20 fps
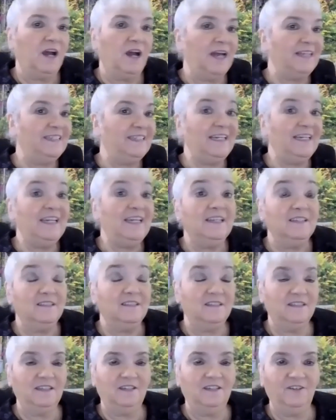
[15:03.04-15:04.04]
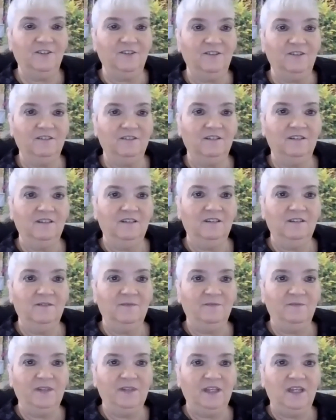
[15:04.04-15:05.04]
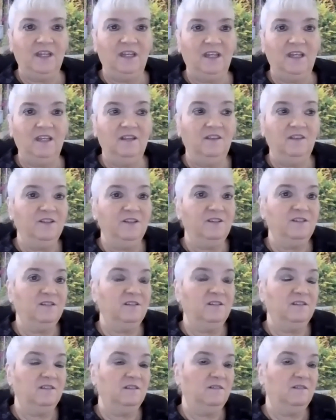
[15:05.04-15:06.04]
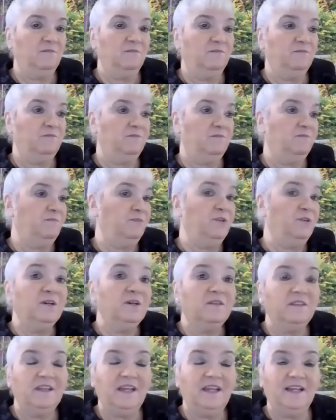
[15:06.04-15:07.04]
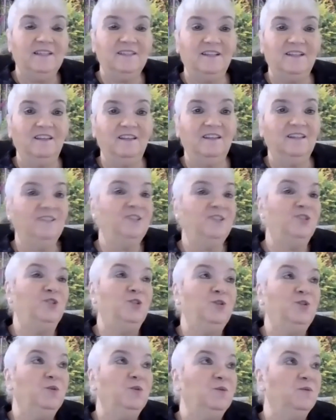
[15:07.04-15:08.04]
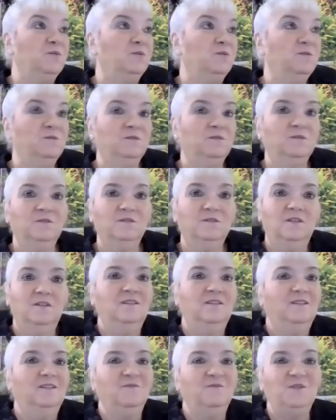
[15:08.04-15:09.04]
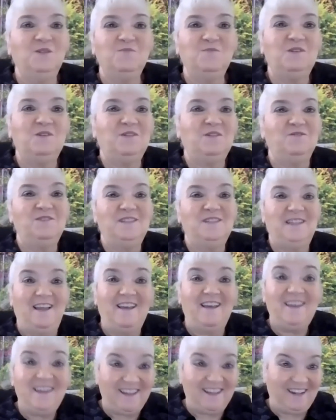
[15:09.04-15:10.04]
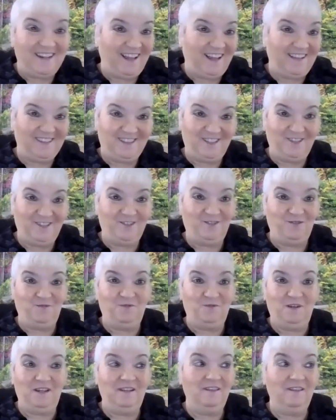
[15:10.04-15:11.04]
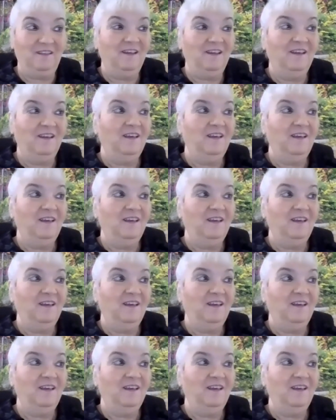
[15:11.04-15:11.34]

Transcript: ideas here mm-hmm. in this book that has nothing to do with what they're saying it has to do with.